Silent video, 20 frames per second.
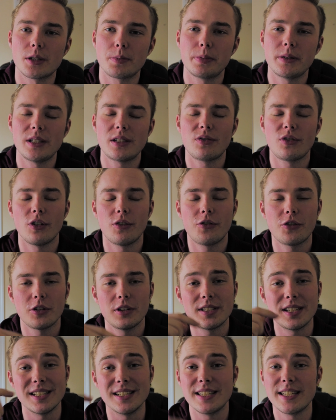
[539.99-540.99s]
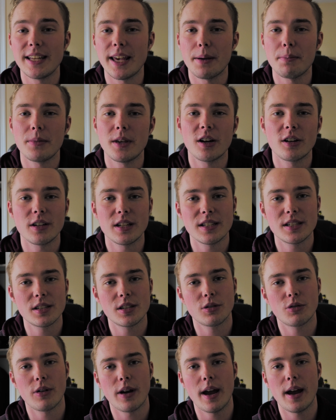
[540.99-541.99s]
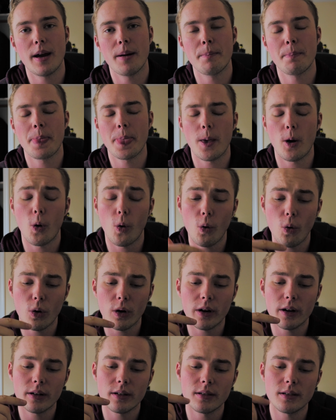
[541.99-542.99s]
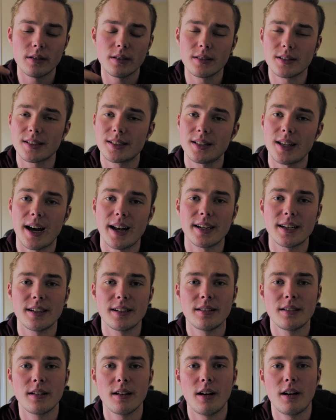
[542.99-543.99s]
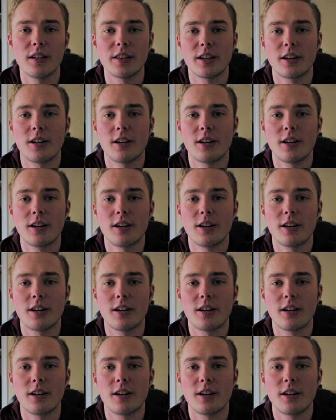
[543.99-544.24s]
please feel free to DM me on Instagram or slide in on the